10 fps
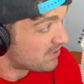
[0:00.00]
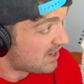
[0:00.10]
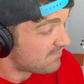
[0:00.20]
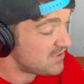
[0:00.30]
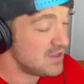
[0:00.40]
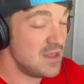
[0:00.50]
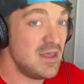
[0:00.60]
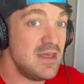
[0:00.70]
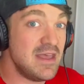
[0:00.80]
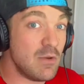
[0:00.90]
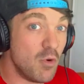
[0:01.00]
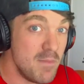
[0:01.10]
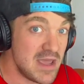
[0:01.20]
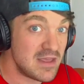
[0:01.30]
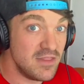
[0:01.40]
coffee, it will
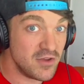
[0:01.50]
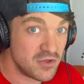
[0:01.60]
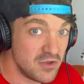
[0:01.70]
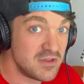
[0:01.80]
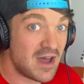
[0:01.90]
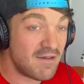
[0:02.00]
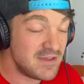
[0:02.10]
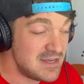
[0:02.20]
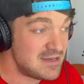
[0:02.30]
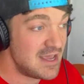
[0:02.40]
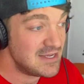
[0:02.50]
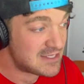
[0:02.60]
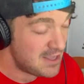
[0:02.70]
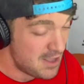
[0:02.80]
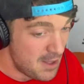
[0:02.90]
make the good coffee
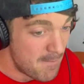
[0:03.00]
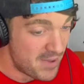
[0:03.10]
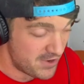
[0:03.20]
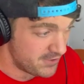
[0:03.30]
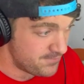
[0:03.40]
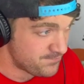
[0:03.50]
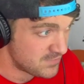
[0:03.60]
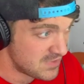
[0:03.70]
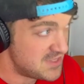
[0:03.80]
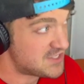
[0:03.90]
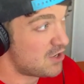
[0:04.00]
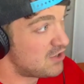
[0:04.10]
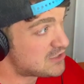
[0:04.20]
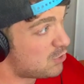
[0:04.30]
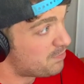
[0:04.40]
taste better. This
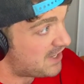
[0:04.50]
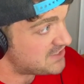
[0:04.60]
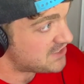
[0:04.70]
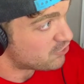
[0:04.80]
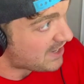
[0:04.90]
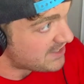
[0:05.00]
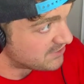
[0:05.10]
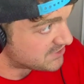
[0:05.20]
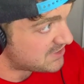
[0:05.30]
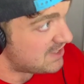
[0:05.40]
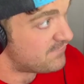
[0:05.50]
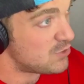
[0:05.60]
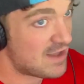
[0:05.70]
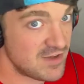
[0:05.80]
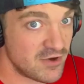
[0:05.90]
also applies to grinders. If you have